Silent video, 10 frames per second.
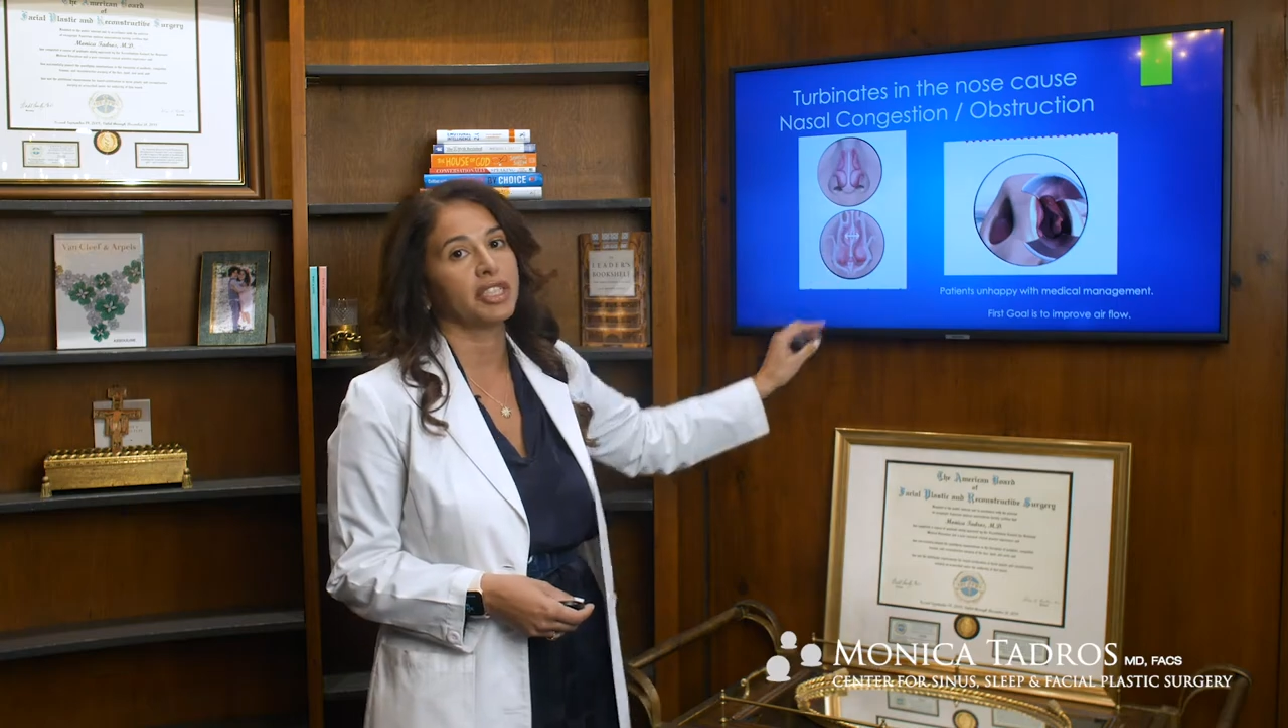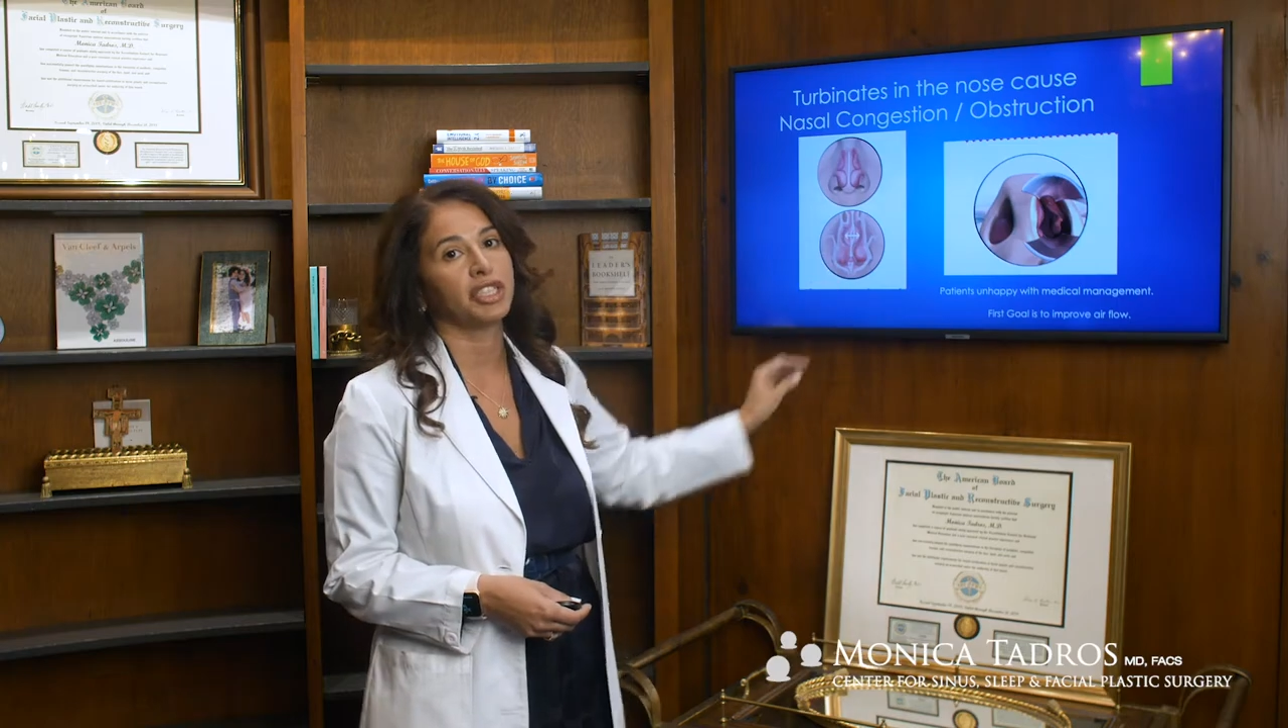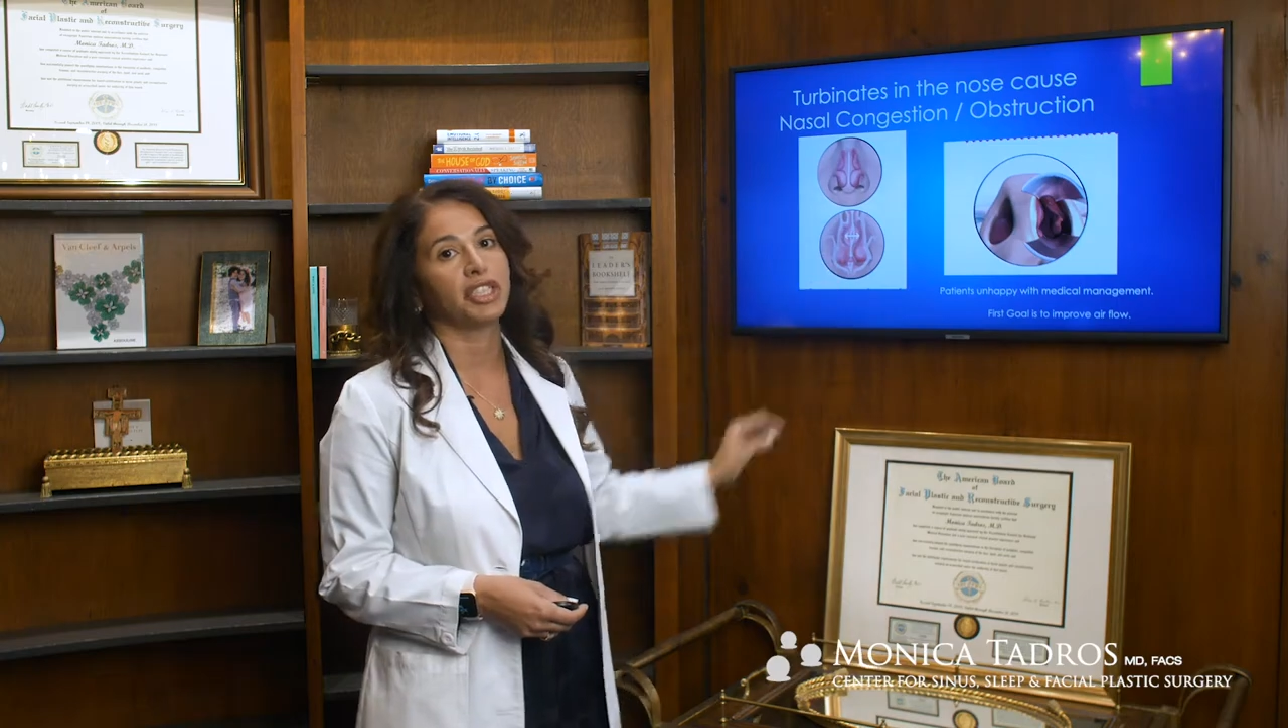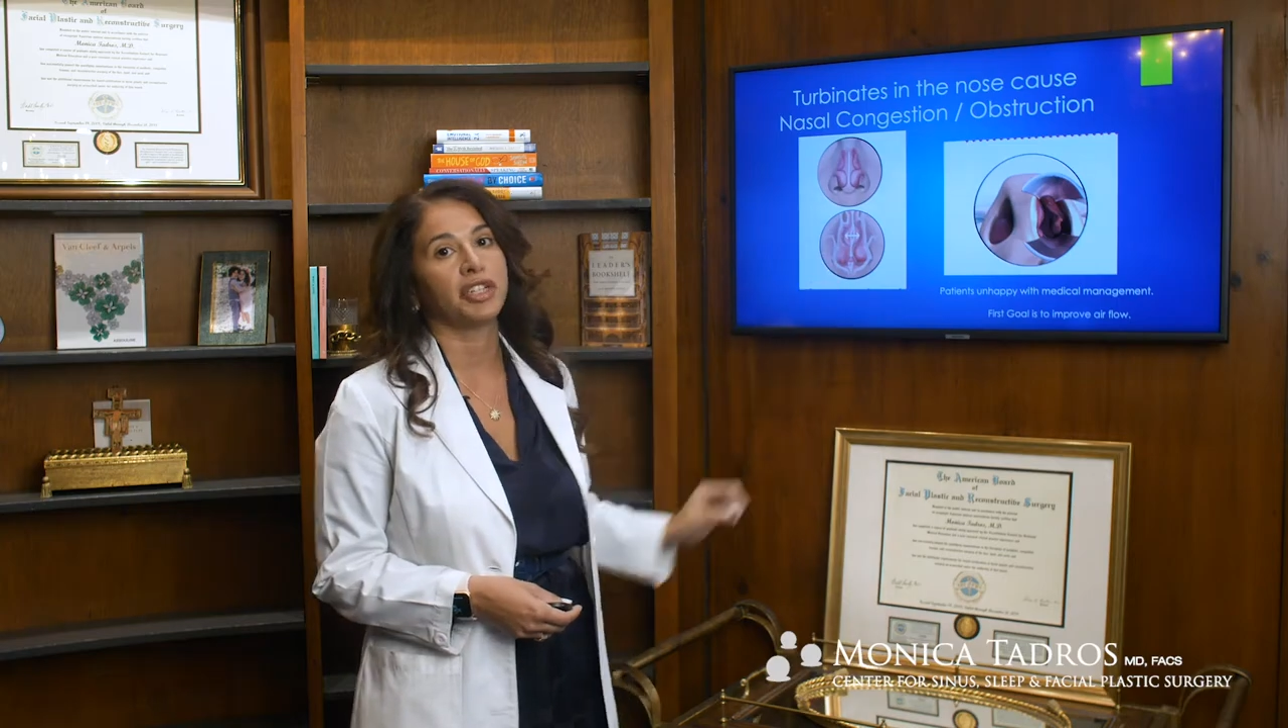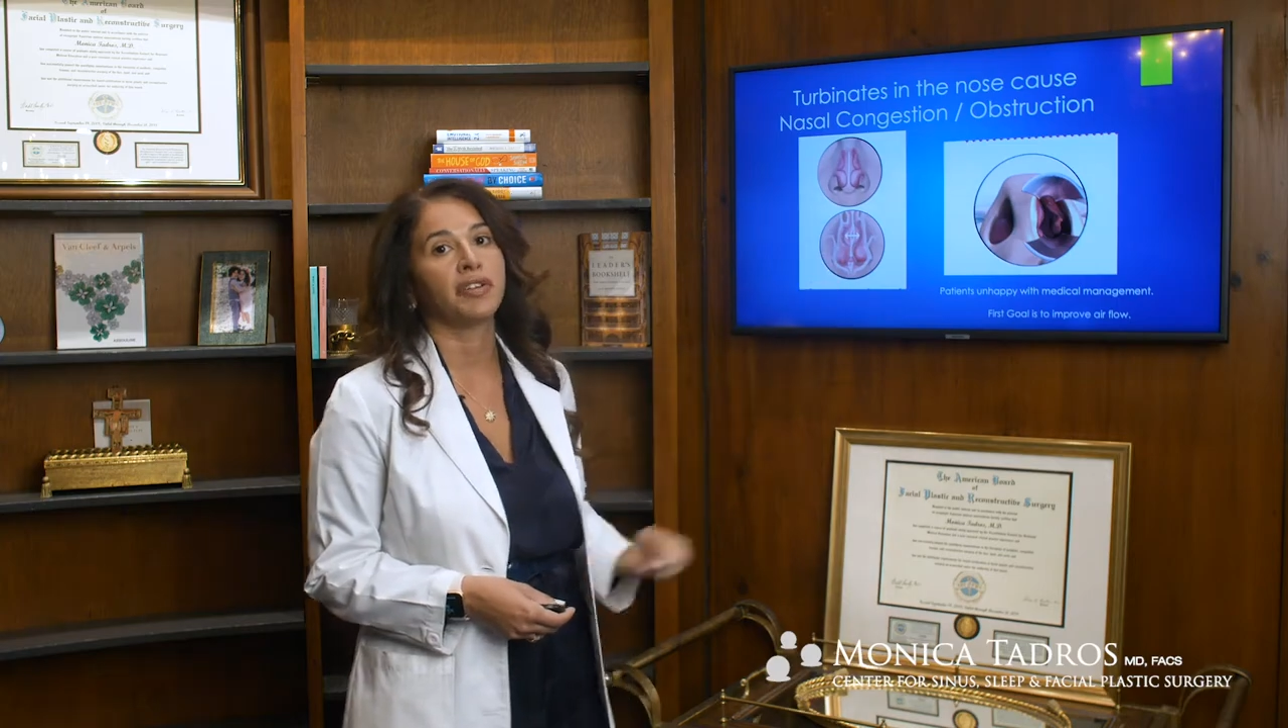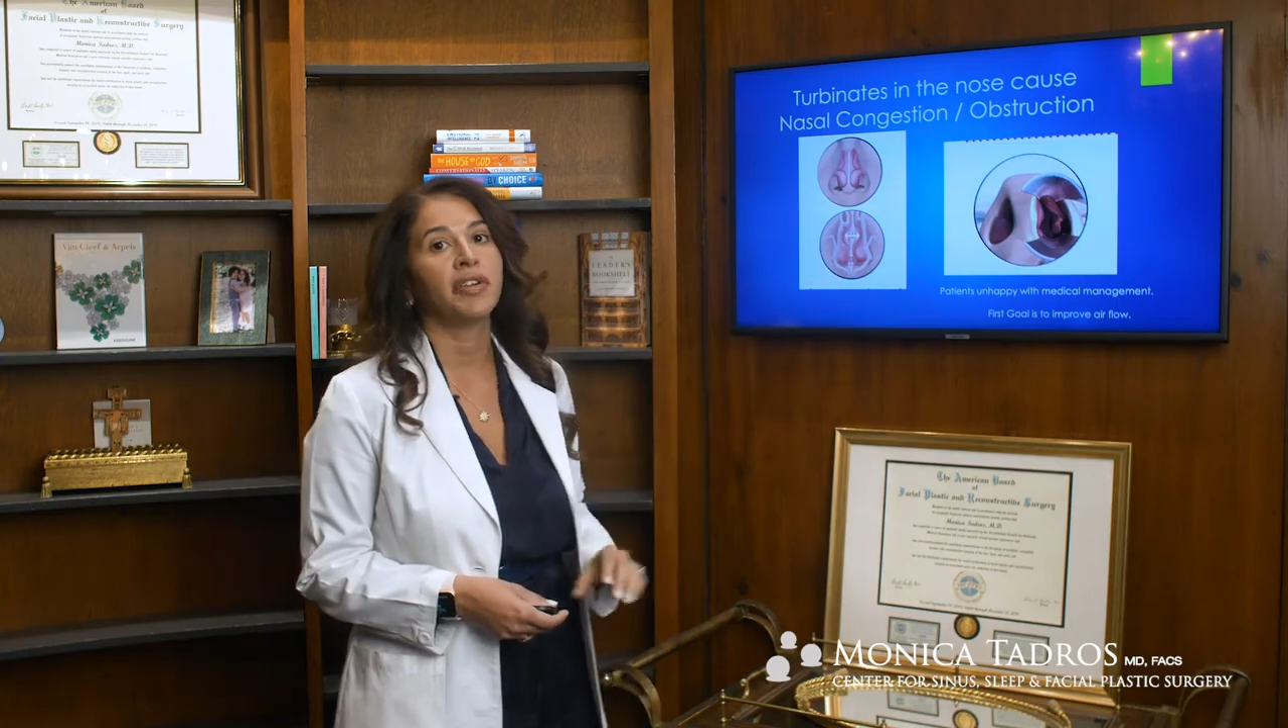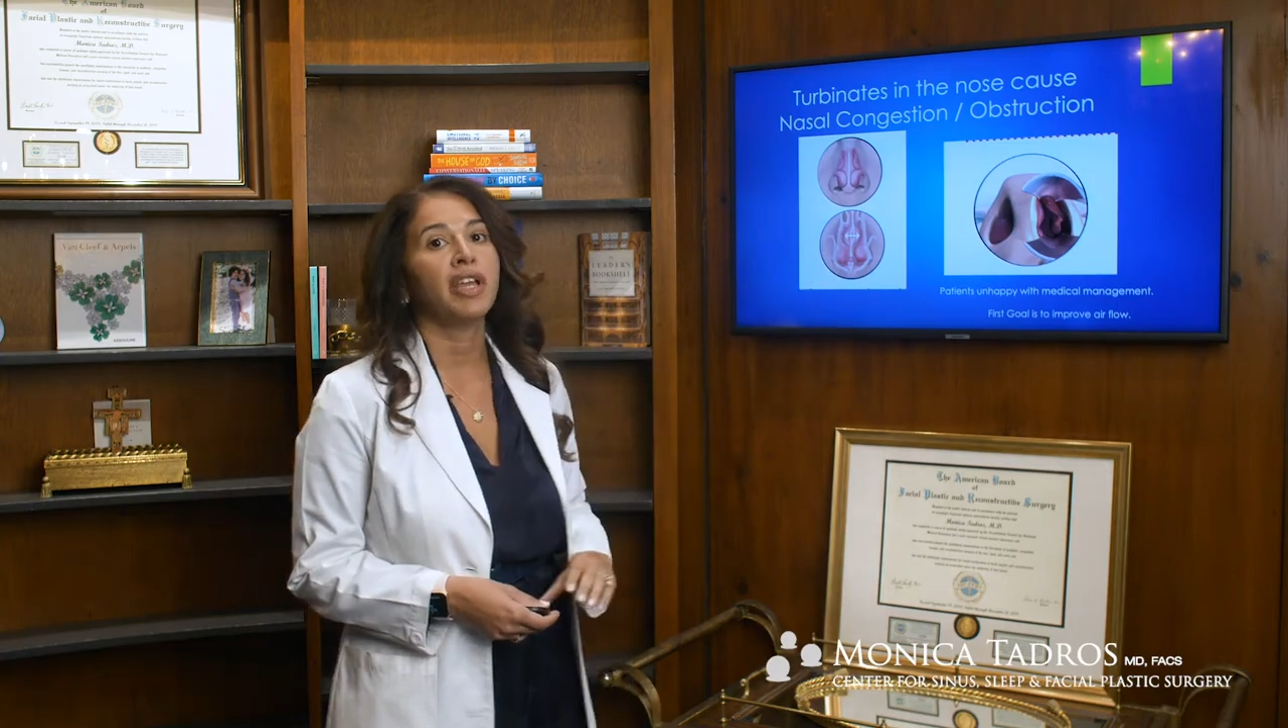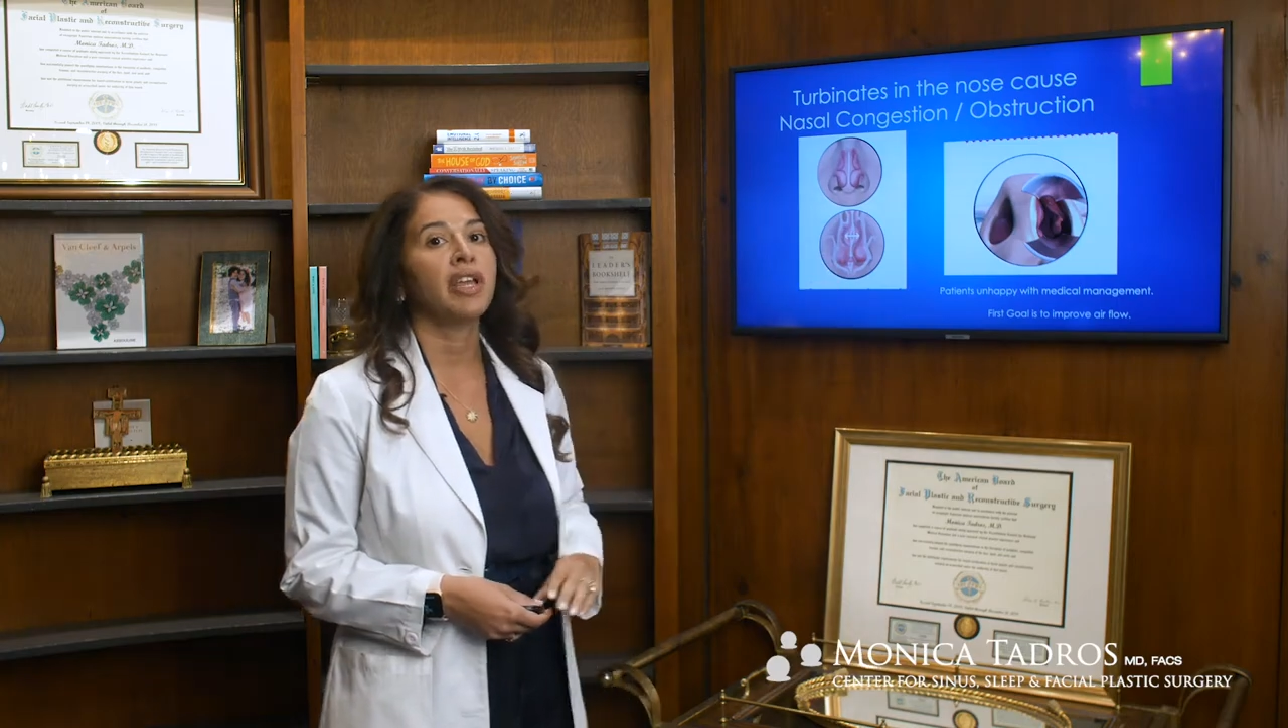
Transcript: tissue.